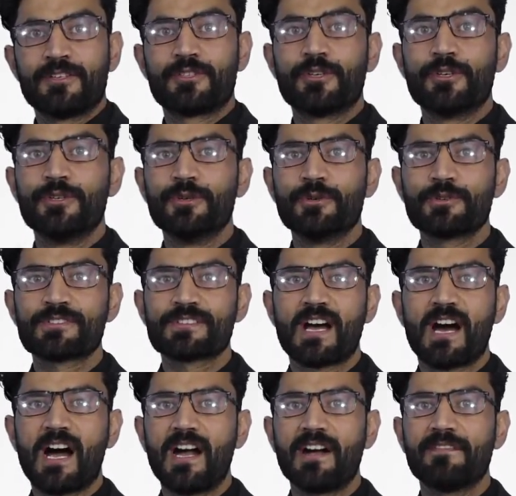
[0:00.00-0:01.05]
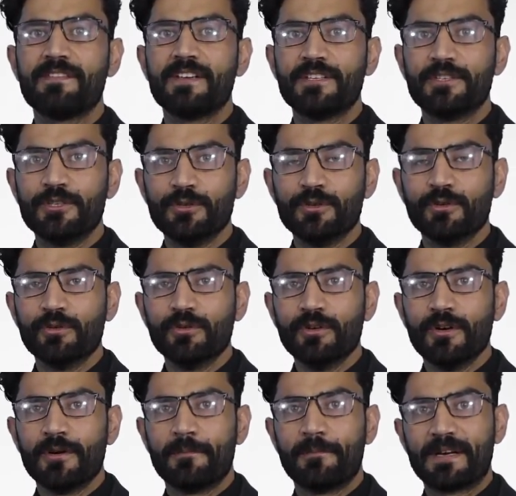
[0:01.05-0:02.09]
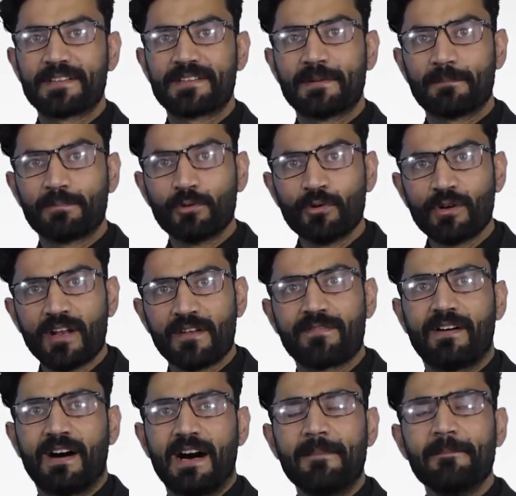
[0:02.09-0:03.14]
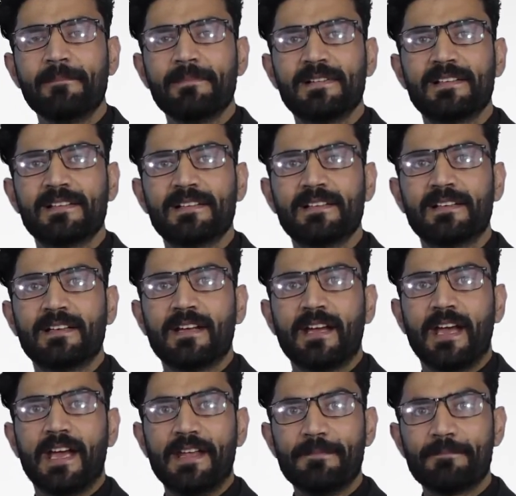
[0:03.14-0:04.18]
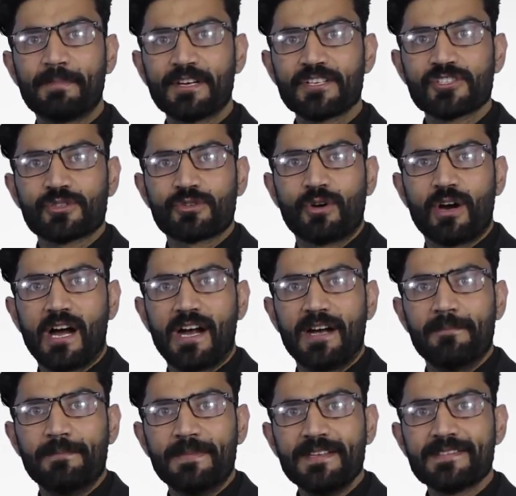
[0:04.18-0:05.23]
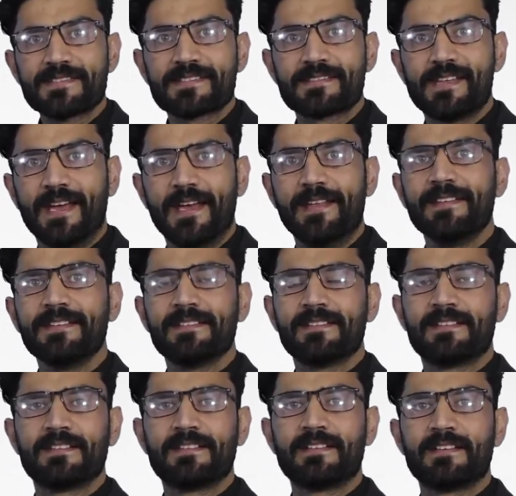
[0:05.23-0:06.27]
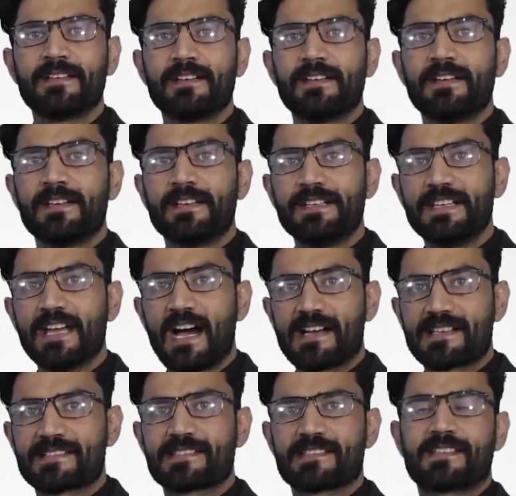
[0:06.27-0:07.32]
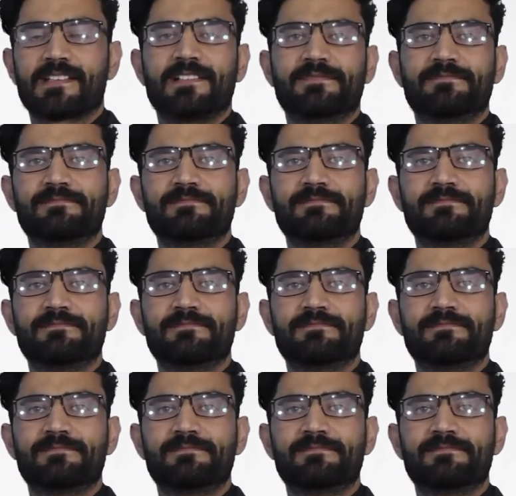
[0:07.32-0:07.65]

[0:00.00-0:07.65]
To use are with you but the plural form, in Pashto are means then yast.